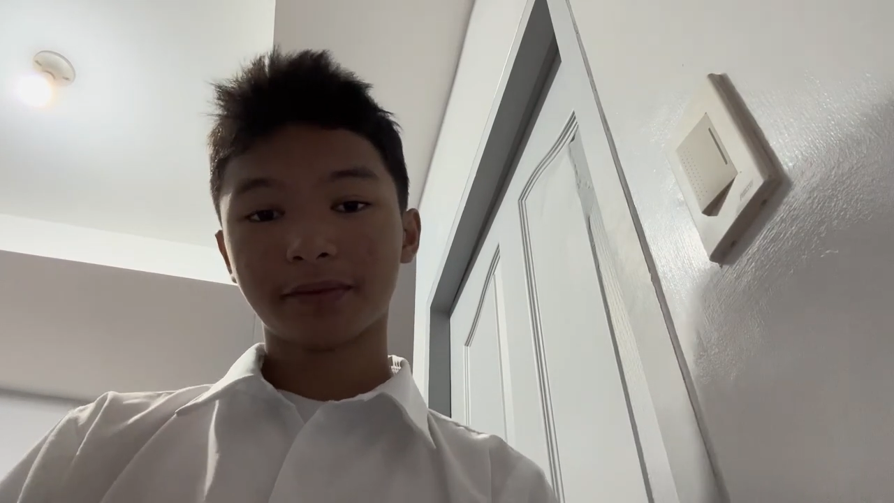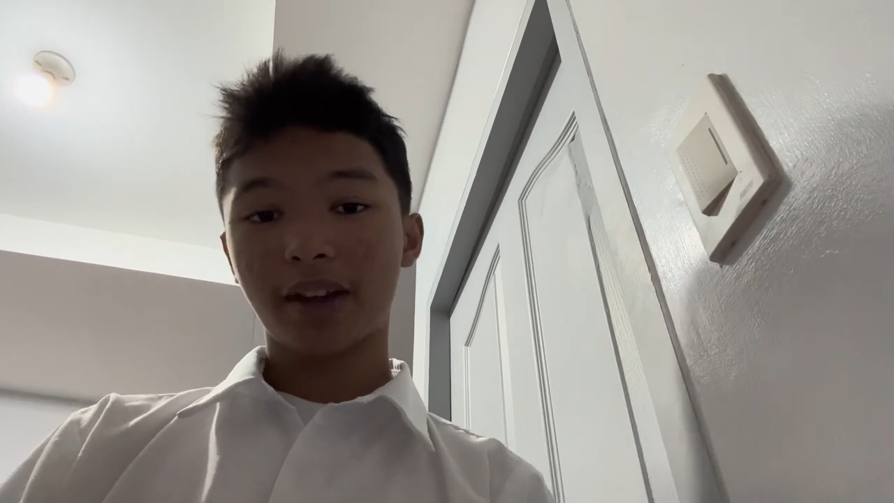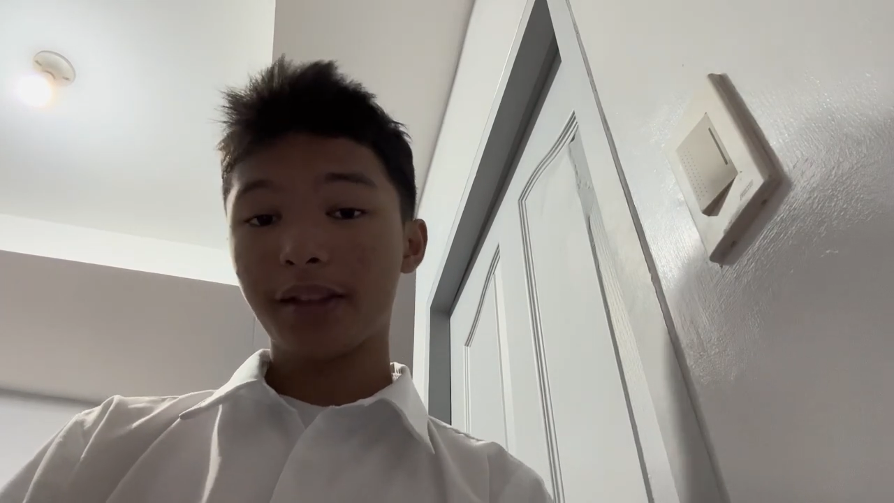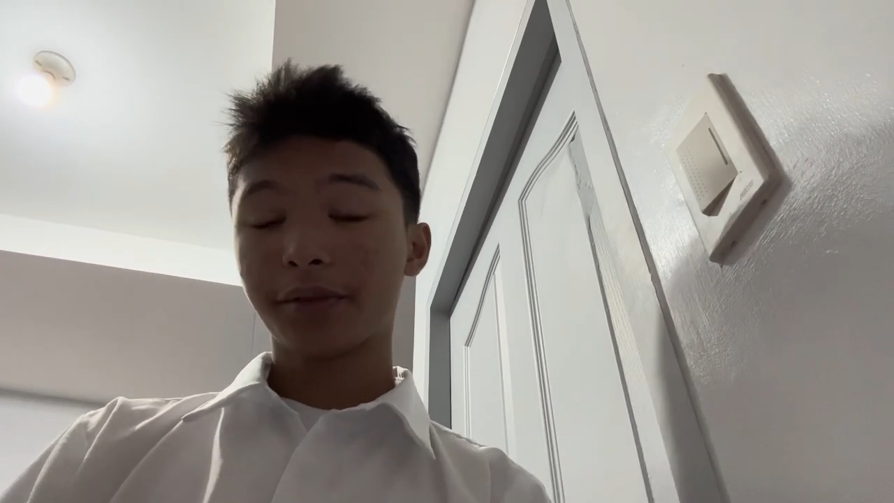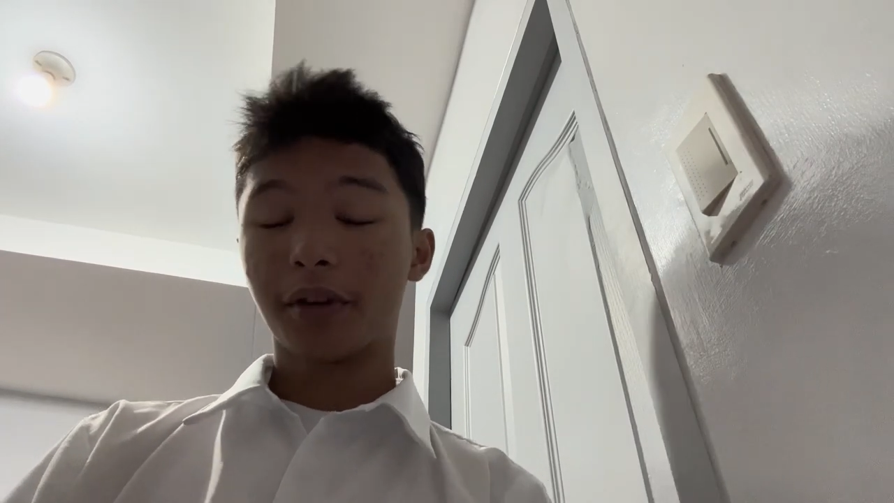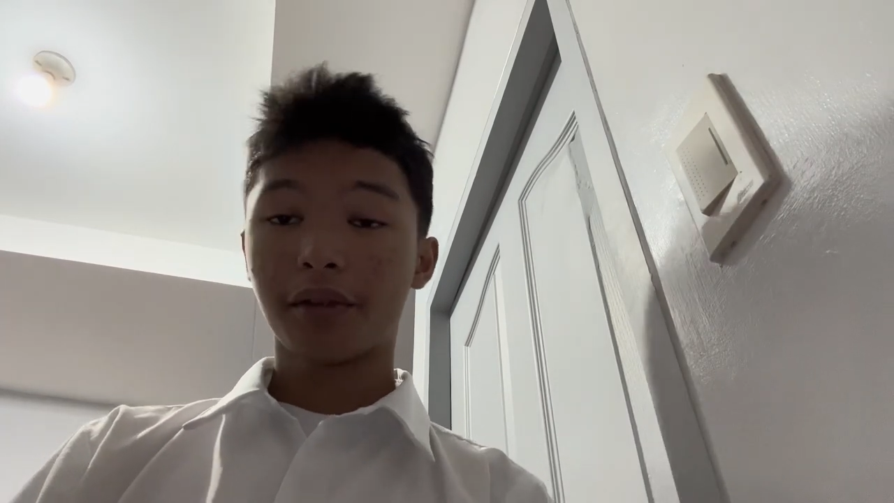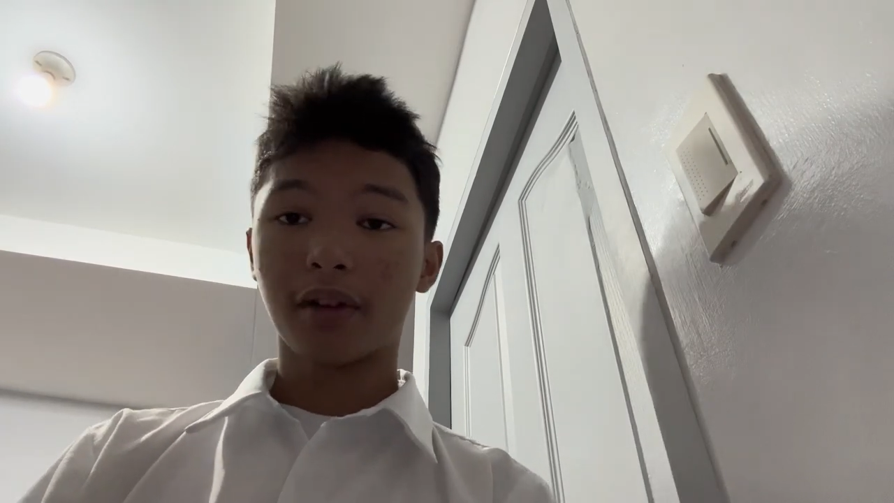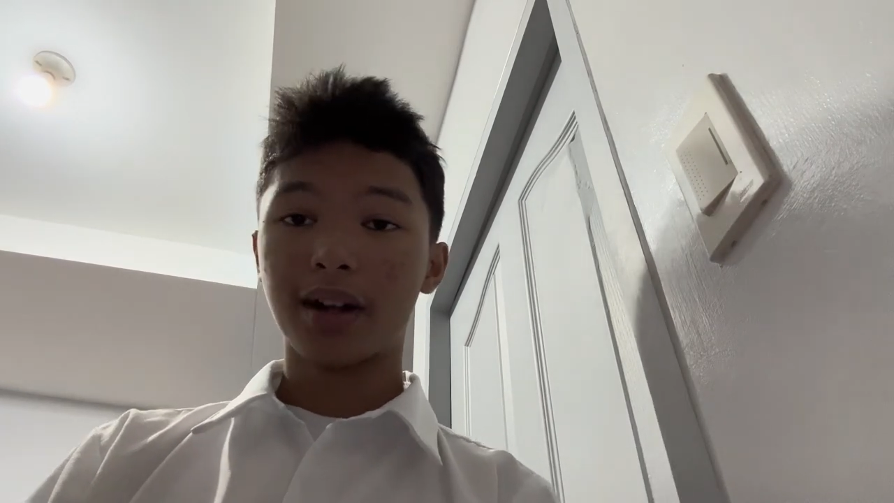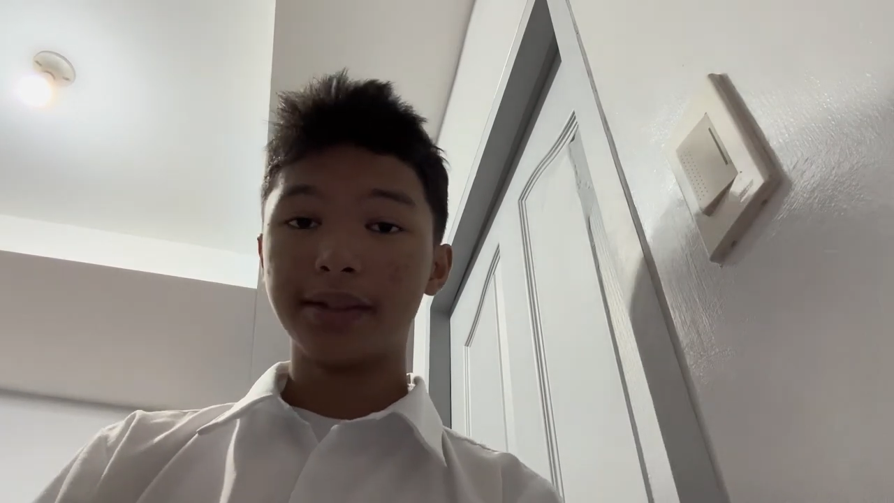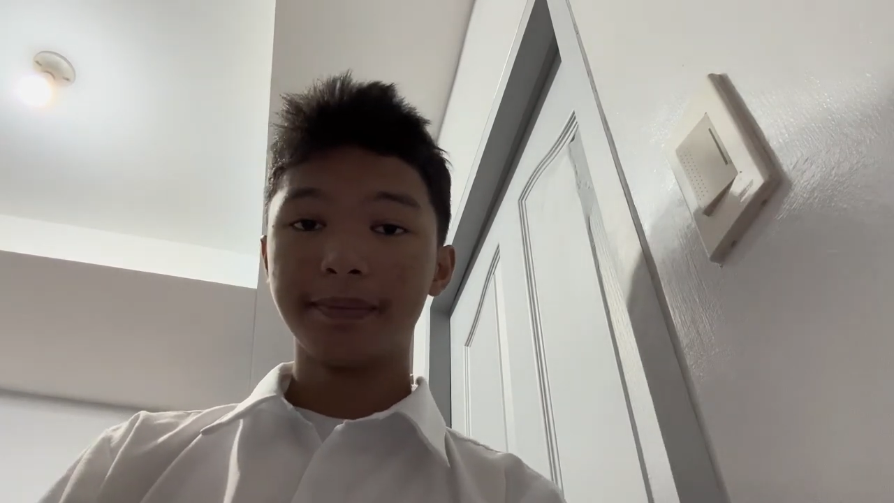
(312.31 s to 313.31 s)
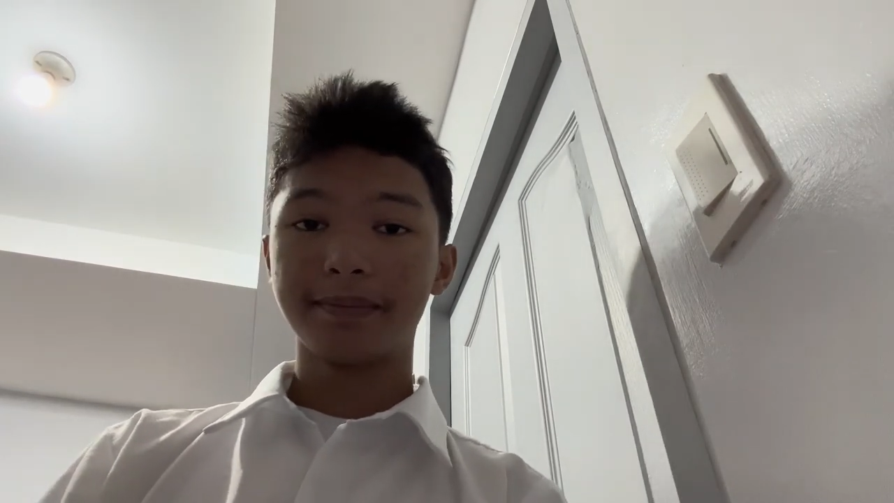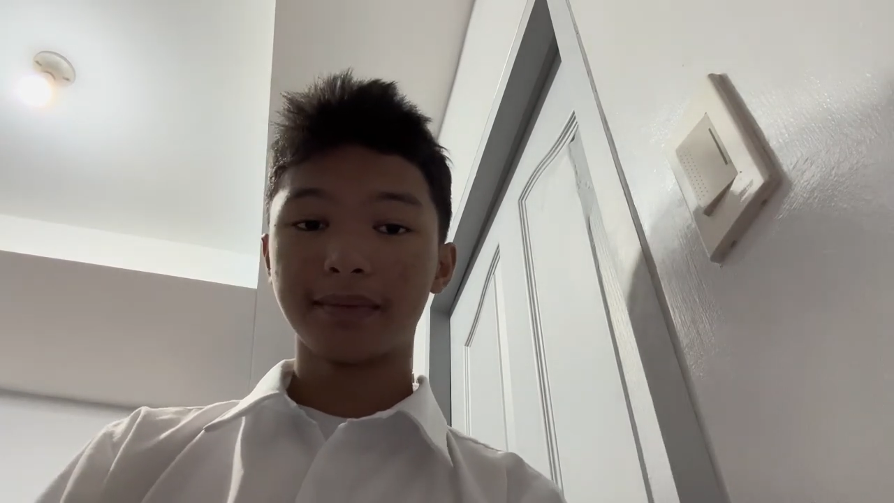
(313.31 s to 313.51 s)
fast forward,